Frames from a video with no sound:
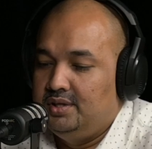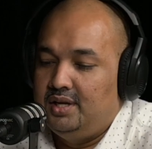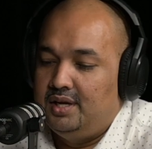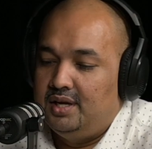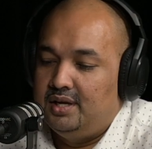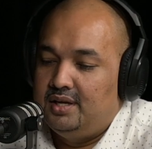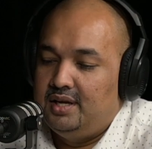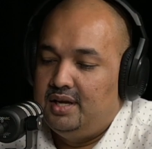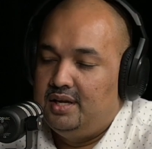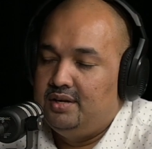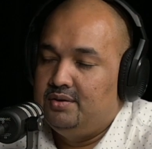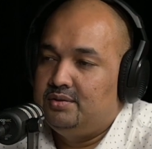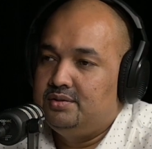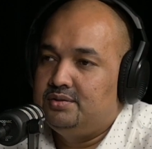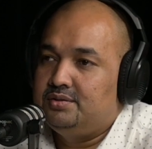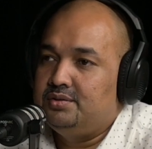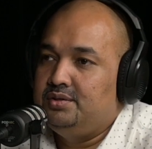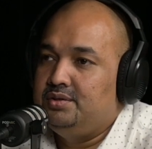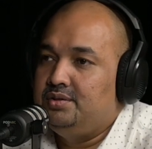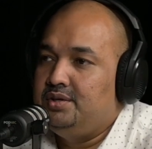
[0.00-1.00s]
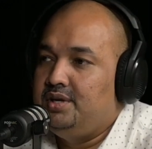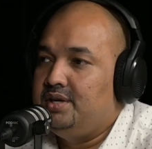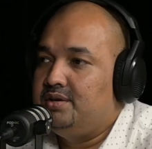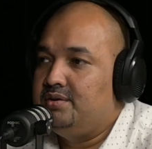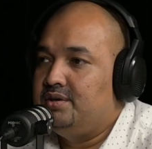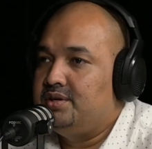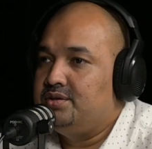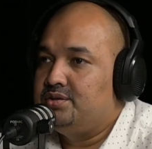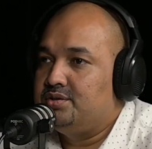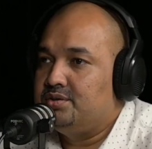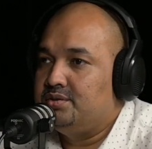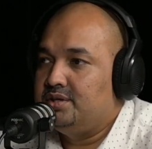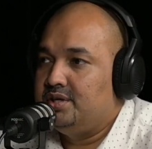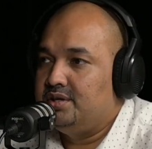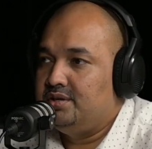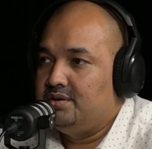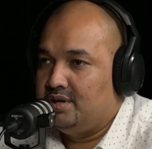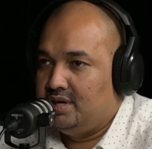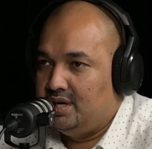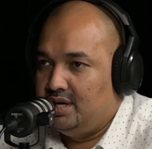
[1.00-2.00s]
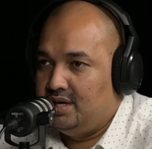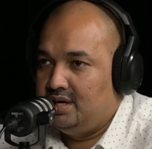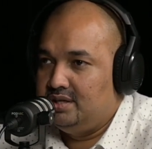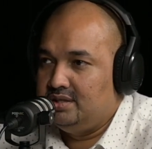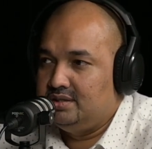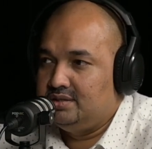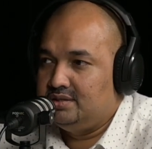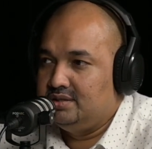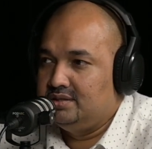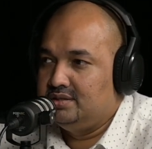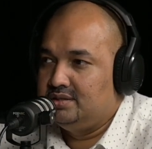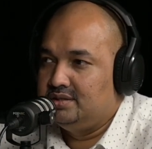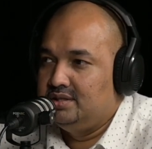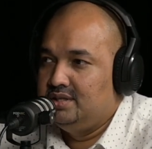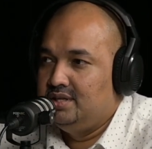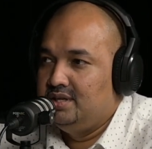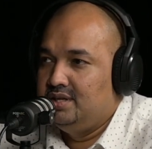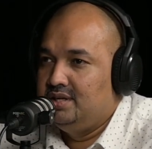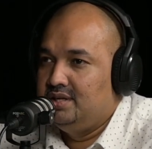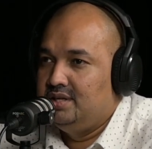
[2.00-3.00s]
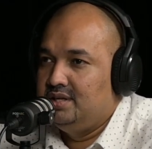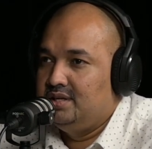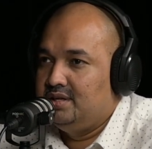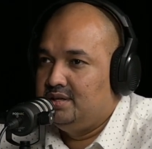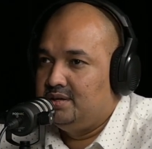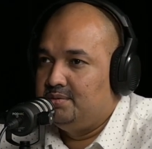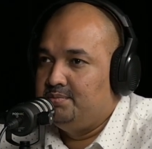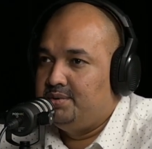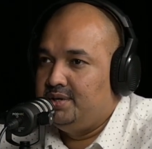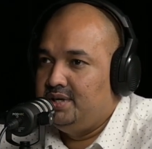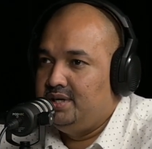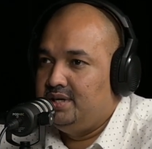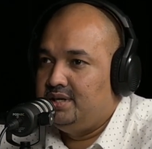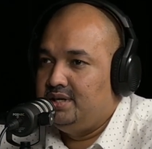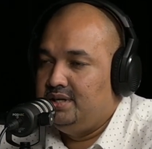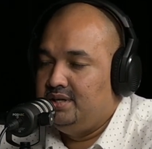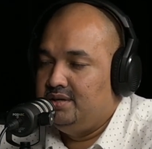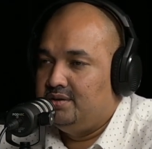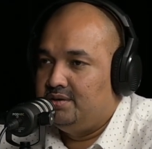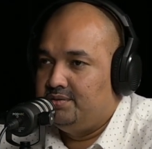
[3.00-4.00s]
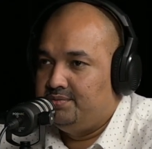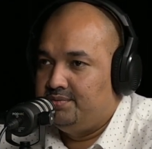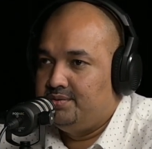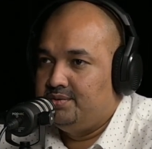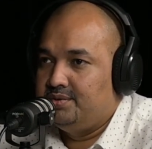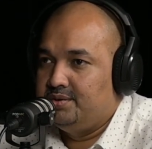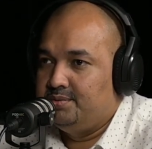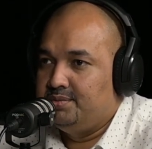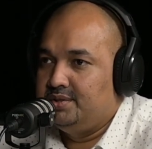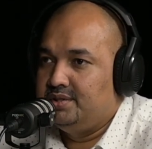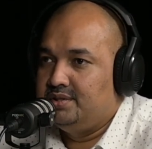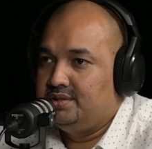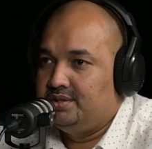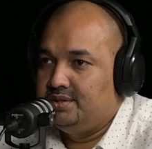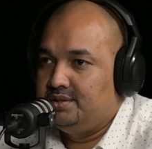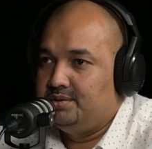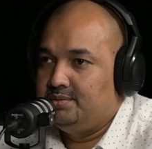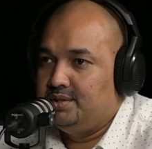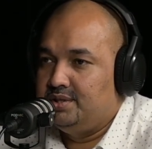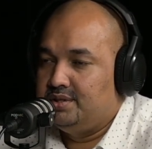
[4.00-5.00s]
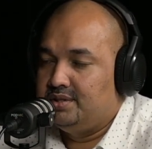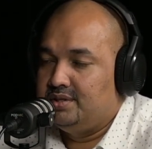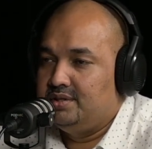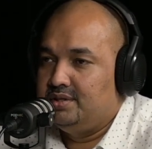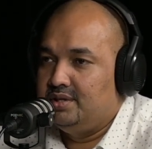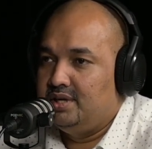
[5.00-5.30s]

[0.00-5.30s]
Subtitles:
Yeah, and also you need to ensure that your car is in a completely off-roadable situation,